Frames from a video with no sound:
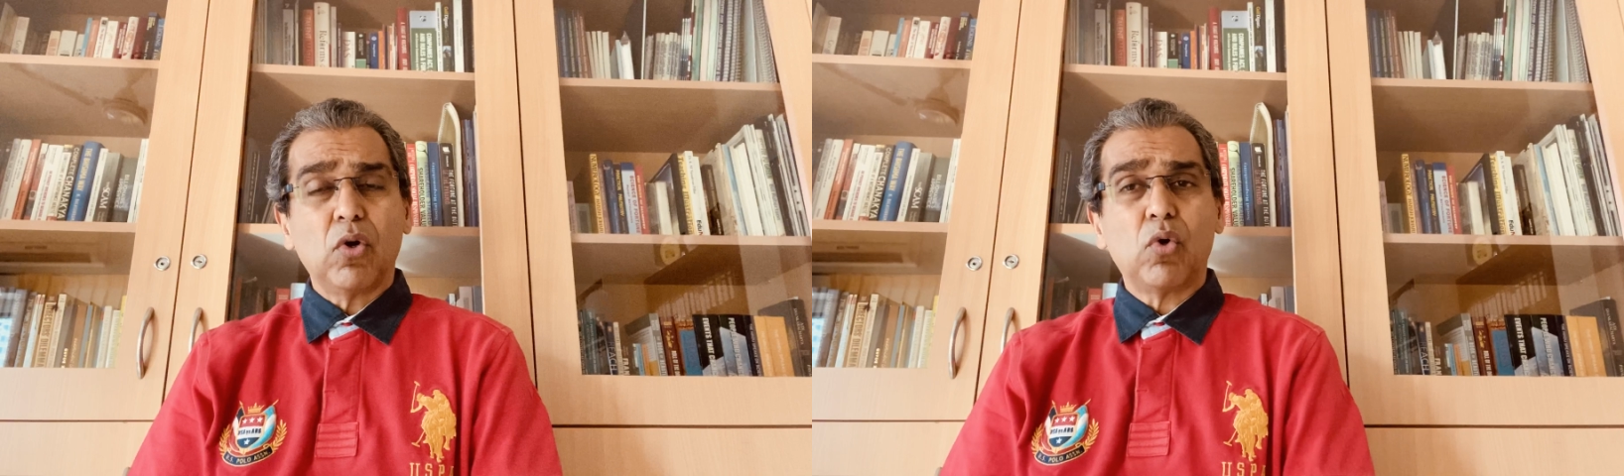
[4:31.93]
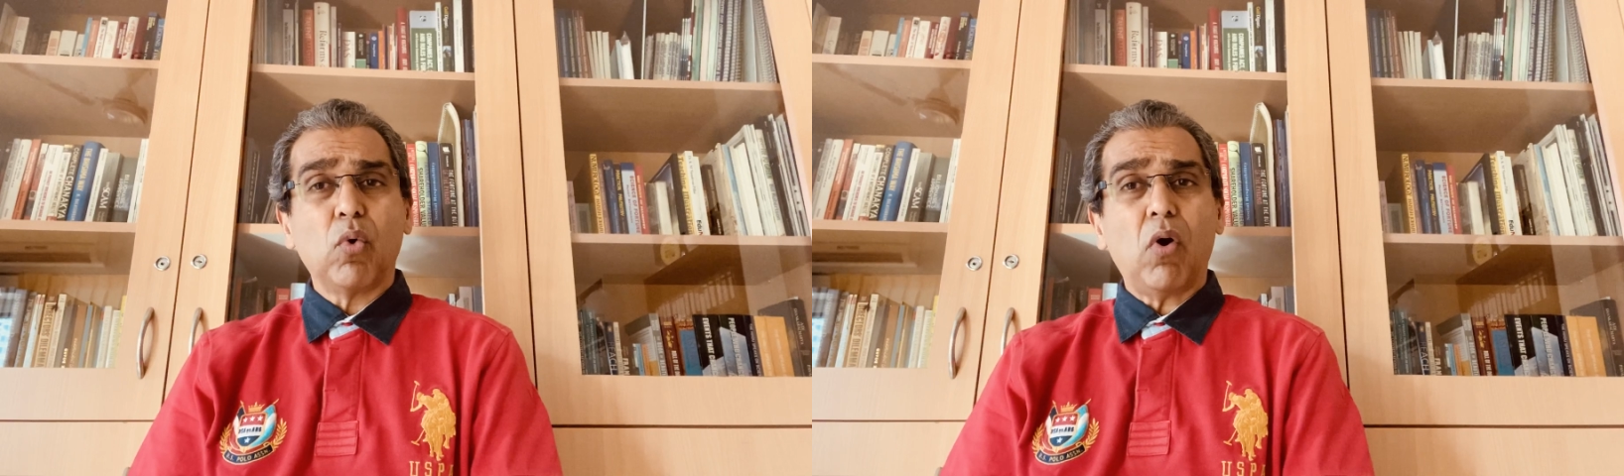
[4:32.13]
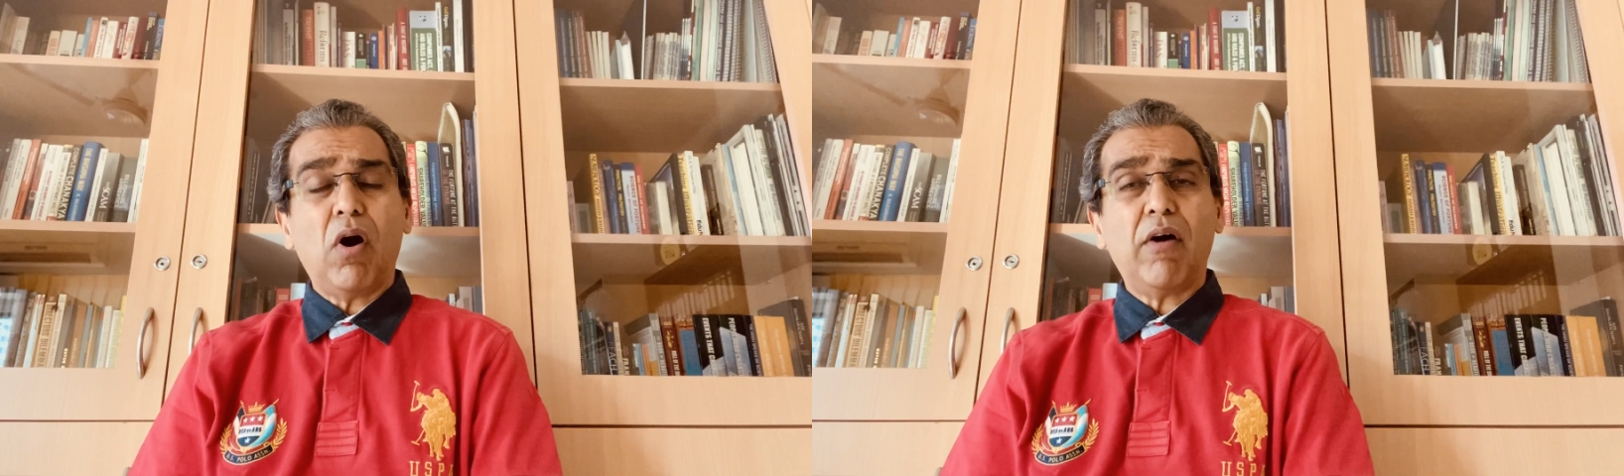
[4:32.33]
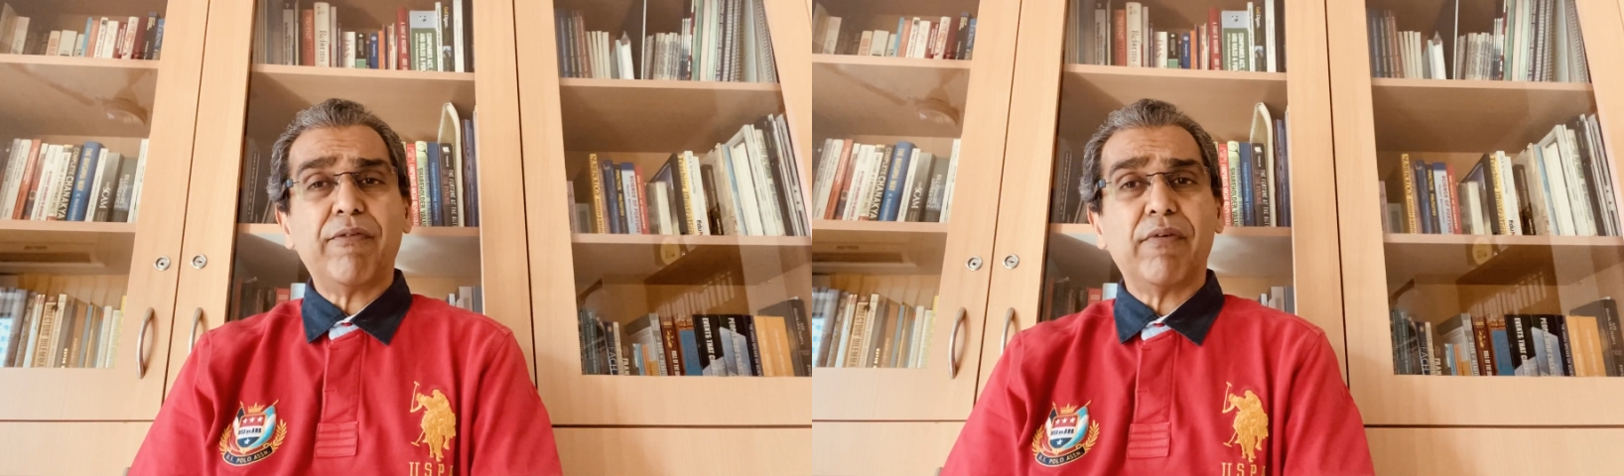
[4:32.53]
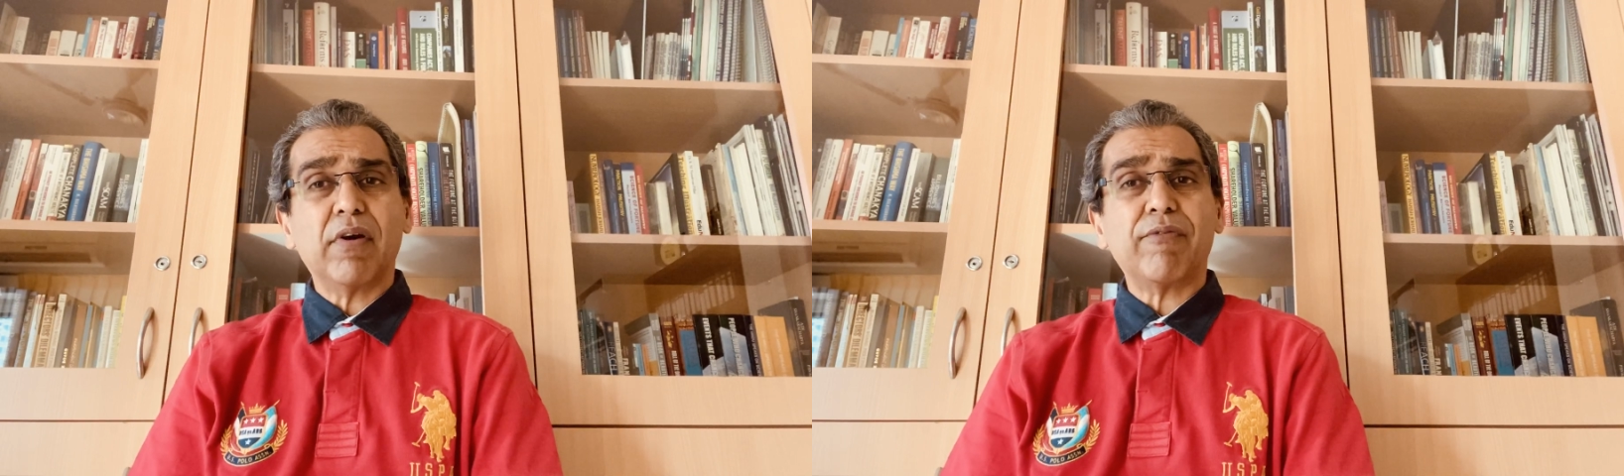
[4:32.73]
to
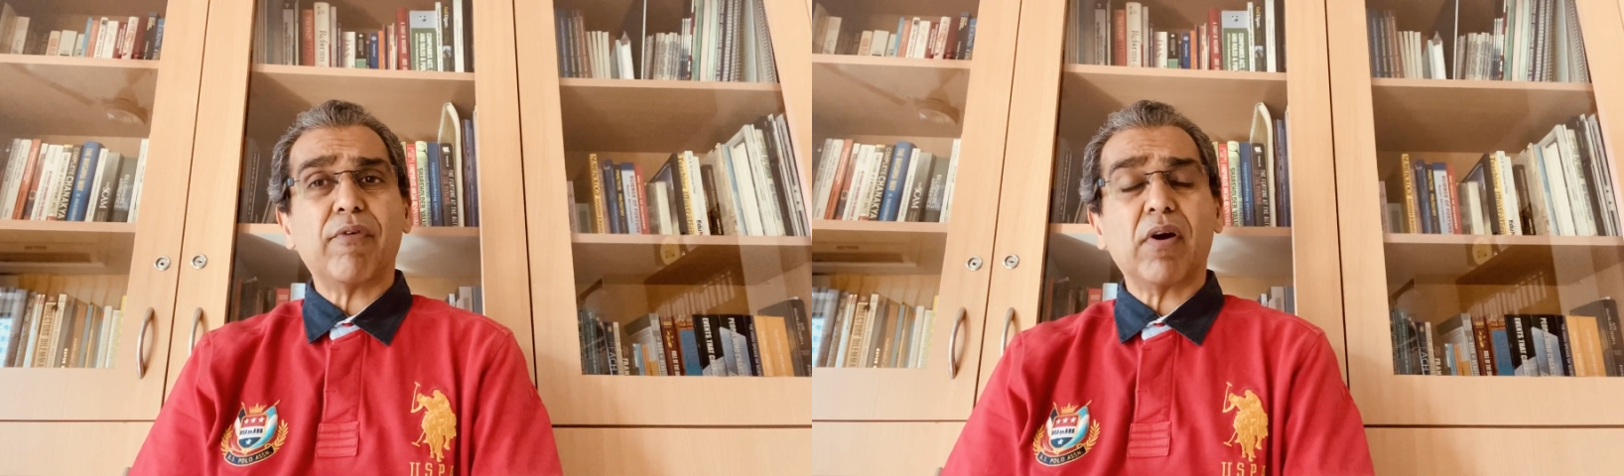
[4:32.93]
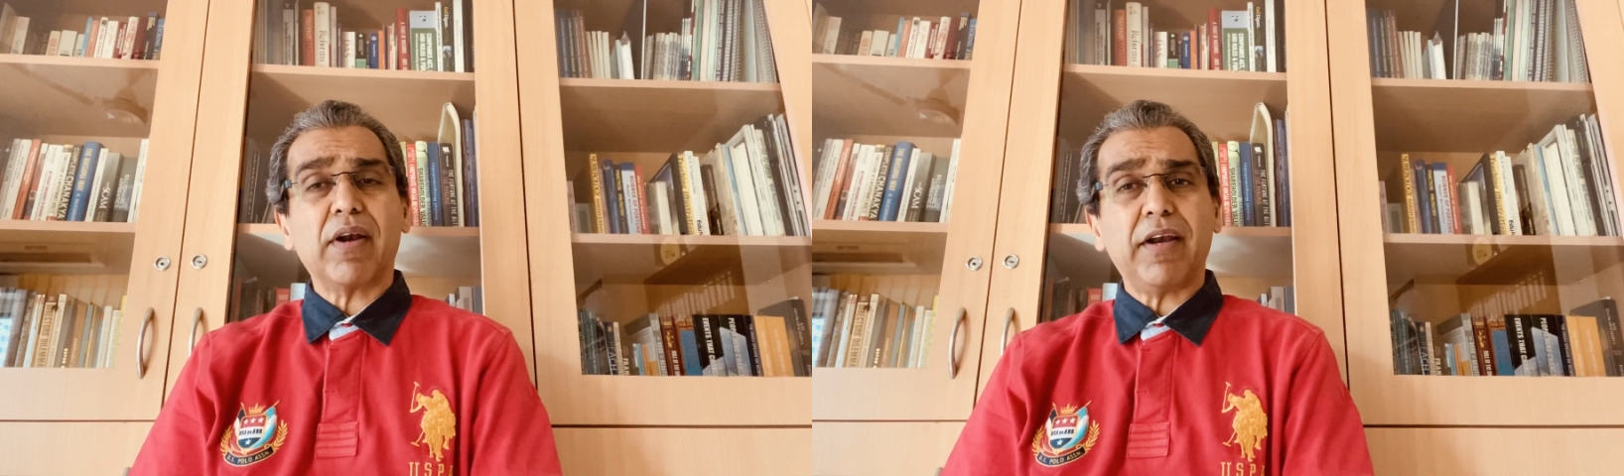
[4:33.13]
offer for an